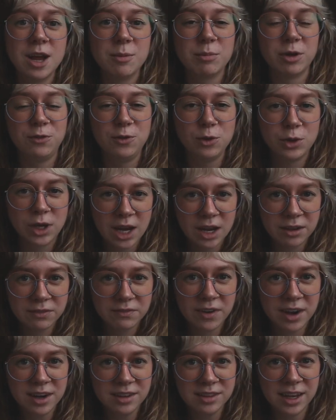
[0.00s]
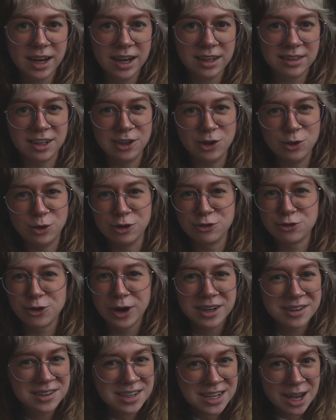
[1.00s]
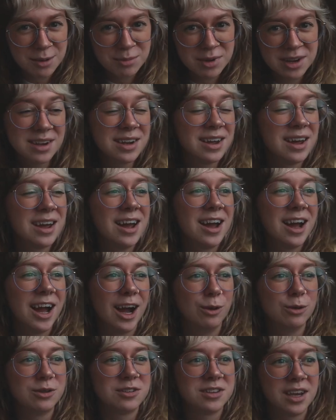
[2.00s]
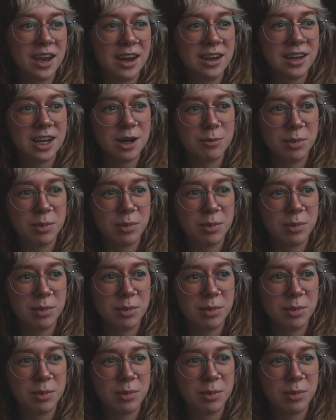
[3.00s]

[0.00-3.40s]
But if you can't find that, then you can try DMing. I would say I get